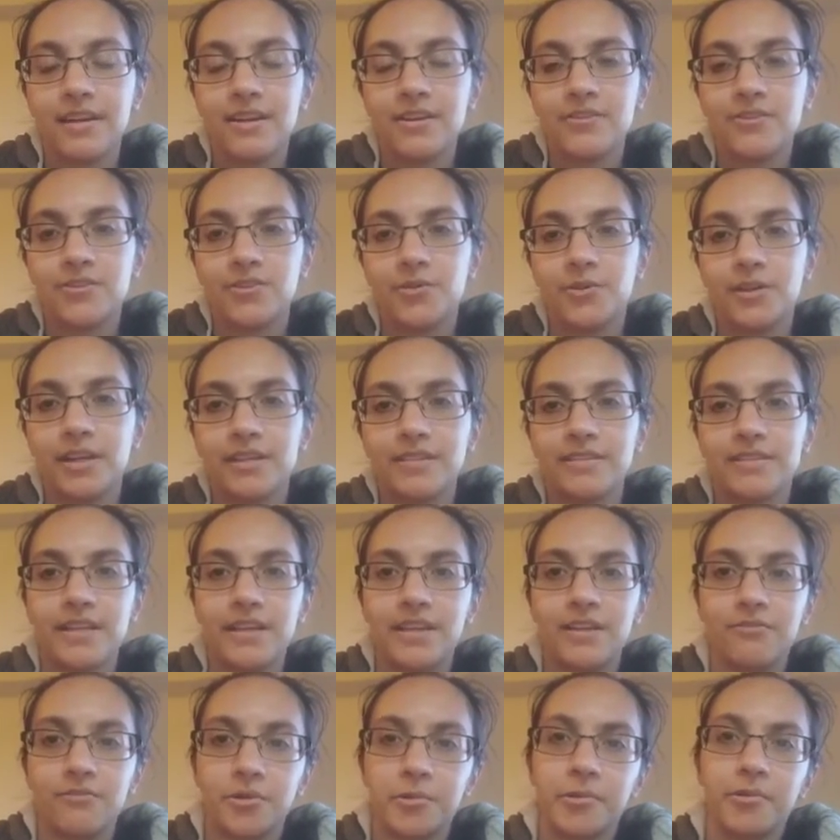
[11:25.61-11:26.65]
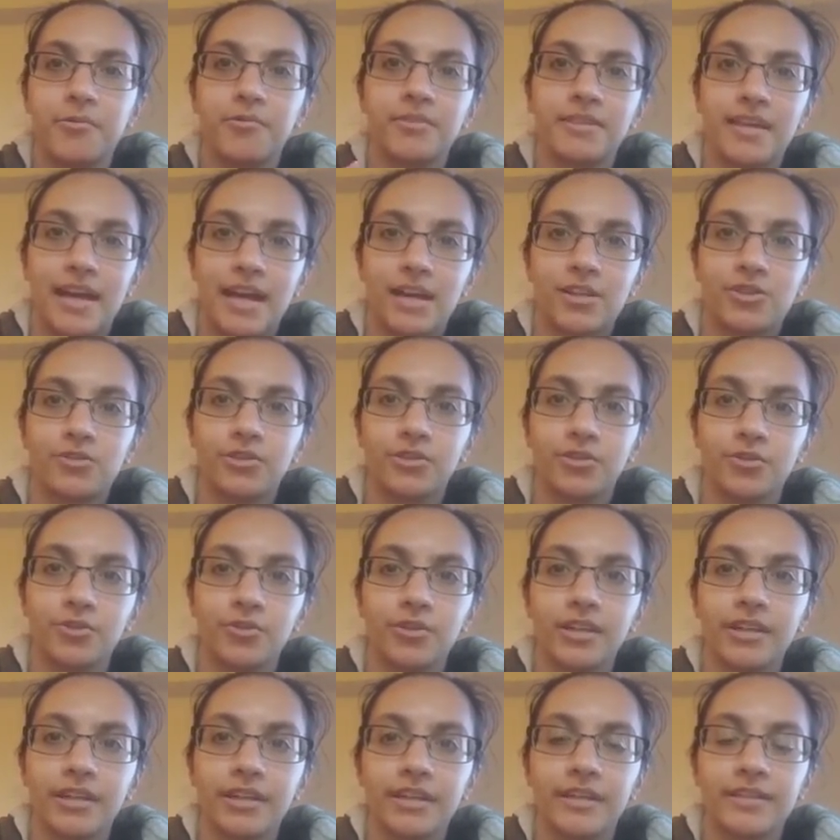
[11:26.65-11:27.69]
So yes, they formulate with natural
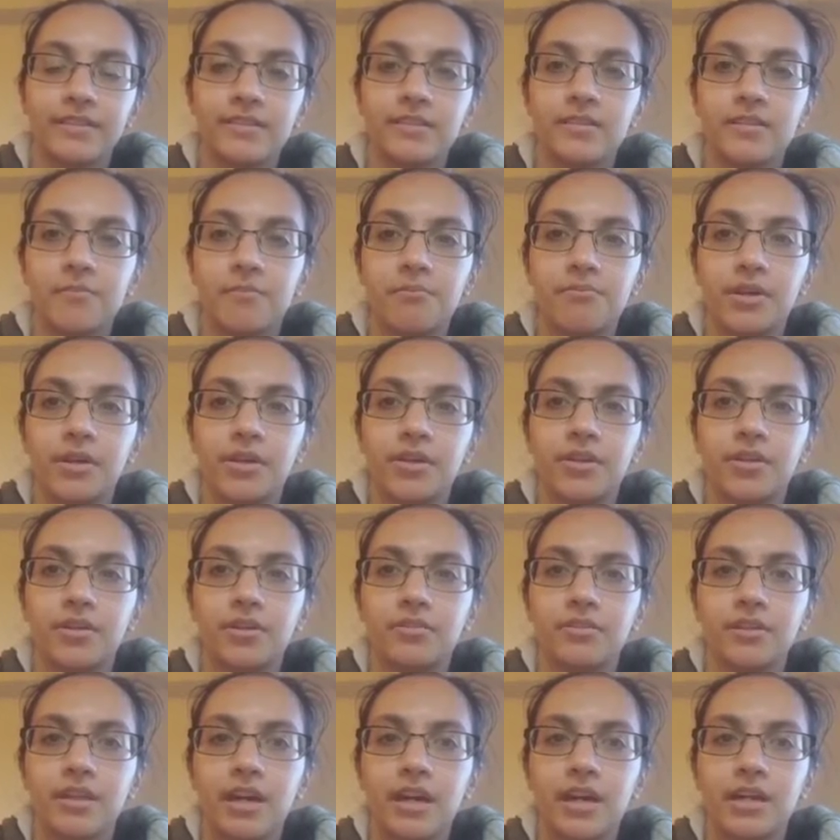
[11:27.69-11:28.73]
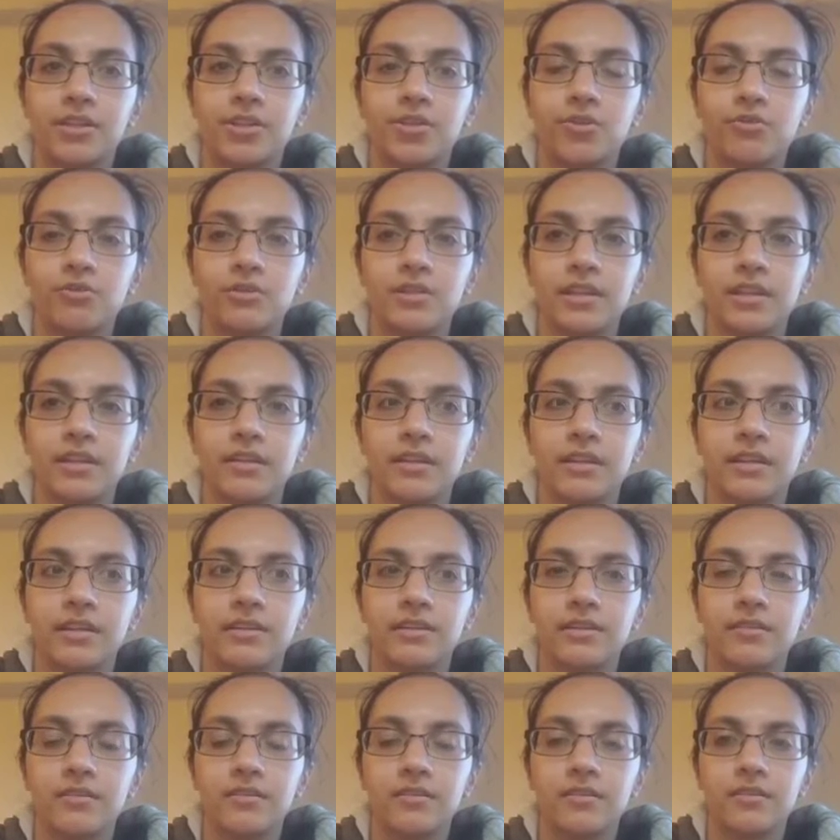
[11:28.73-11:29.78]
ingredients, but they're not using,
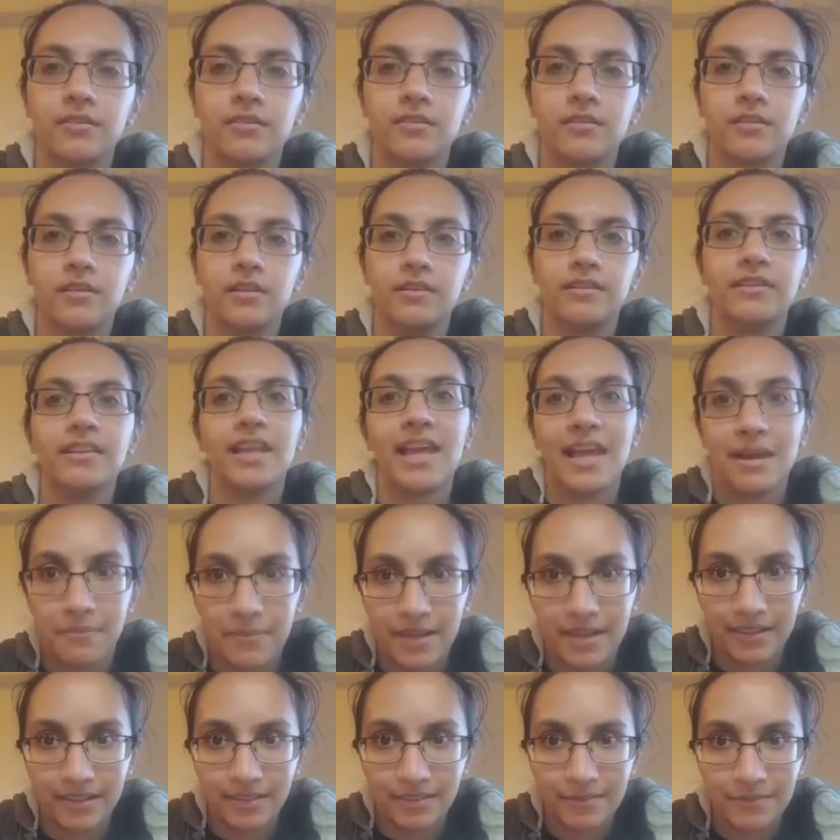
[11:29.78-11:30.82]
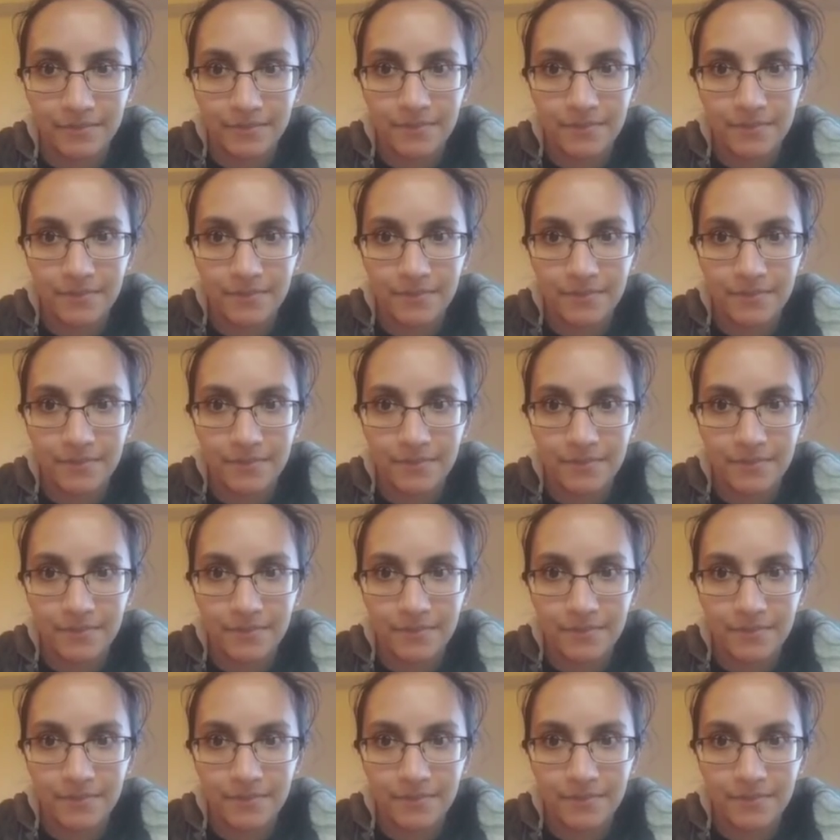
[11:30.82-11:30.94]
like, lemon.